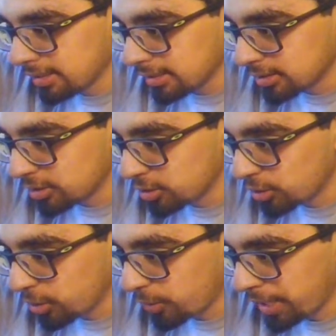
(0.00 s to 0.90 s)
It's
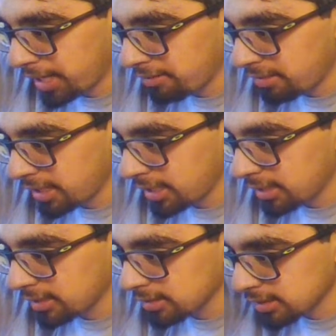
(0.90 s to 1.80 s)
so heavy
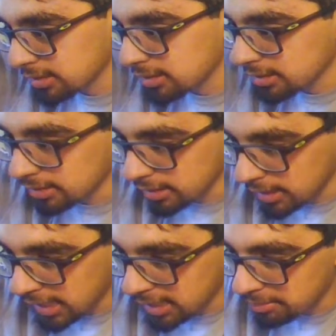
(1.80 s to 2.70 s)
and just a
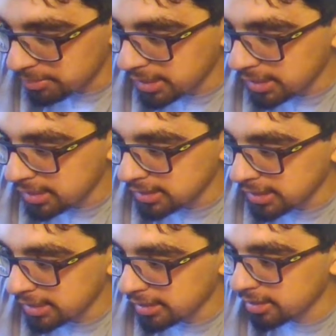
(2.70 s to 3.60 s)
lot of money to
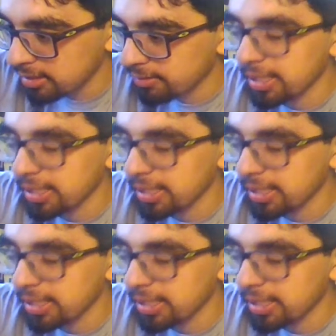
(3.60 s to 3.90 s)
take care of.